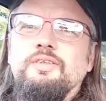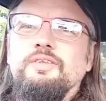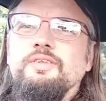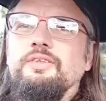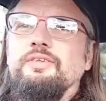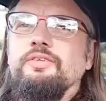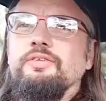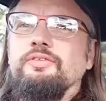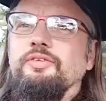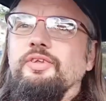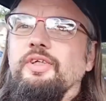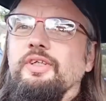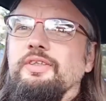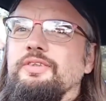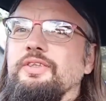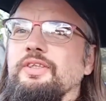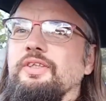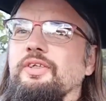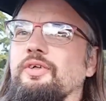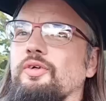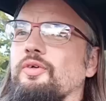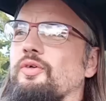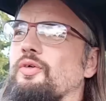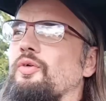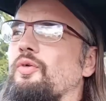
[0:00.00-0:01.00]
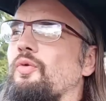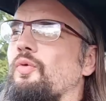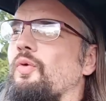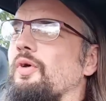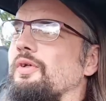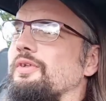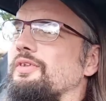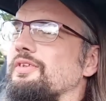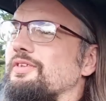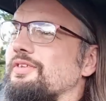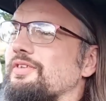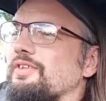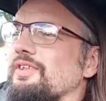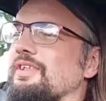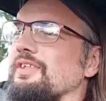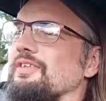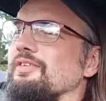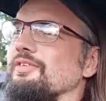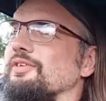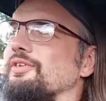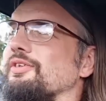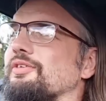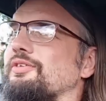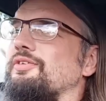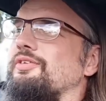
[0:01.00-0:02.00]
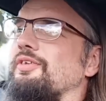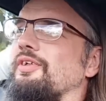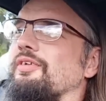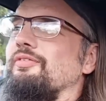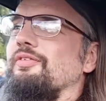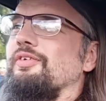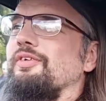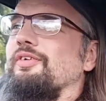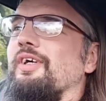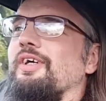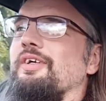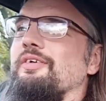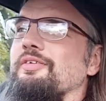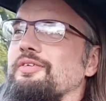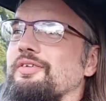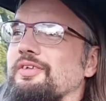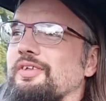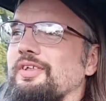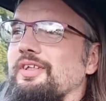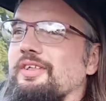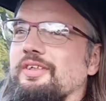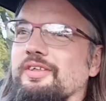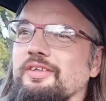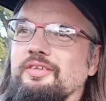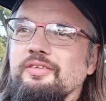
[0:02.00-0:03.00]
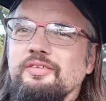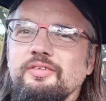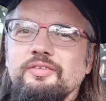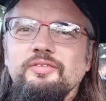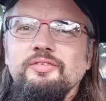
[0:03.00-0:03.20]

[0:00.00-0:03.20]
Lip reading: This is creating quite a scene, just driving around in a